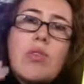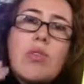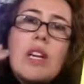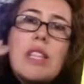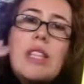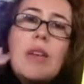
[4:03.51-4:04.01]

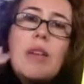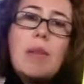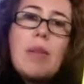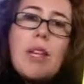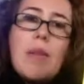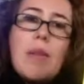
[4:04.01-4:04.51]
for a deeper
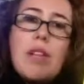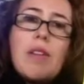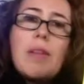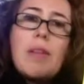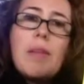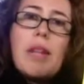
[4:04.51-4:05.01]
level of
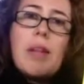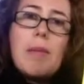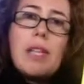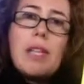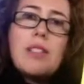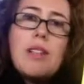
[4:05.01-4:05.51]

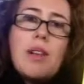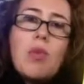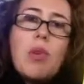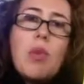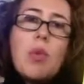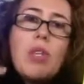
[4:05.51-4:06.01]
development.
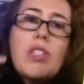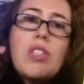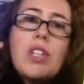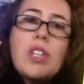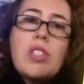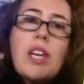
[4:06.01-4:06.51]
When we
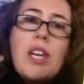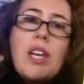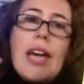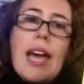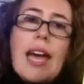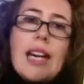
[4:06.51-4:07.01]
start
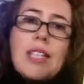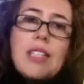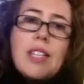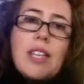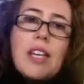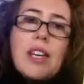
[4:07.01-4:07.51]

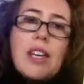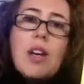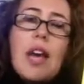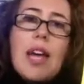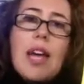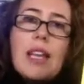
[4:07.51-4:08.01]
exiting
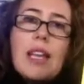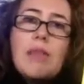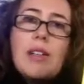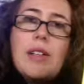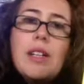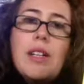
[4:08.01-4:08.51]
a
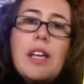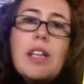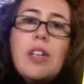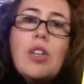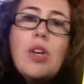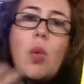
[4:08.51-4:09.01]
level,
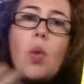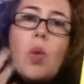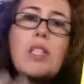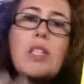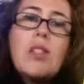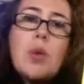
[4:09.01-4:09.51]
new
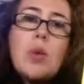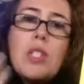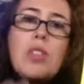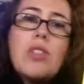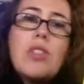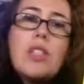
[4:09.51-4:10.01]

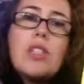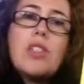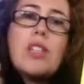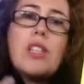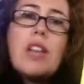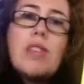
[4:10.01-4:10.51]
questions
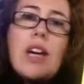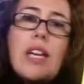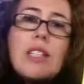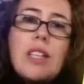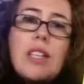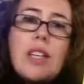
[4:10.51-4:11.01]
start
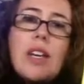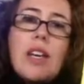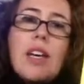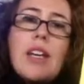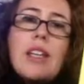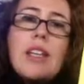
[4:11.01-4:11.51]
arising
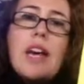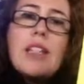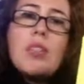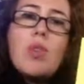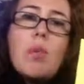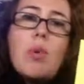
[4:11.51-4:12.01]

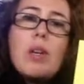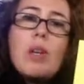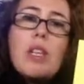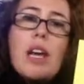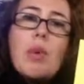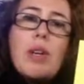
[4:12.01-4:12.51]
that support
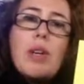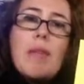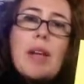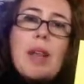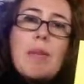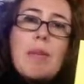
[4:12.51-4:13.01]
our
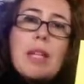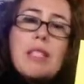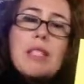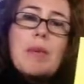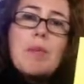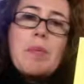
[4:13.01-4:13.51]
development,
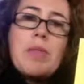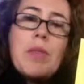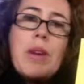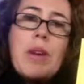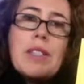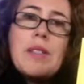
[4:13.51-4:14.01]
right?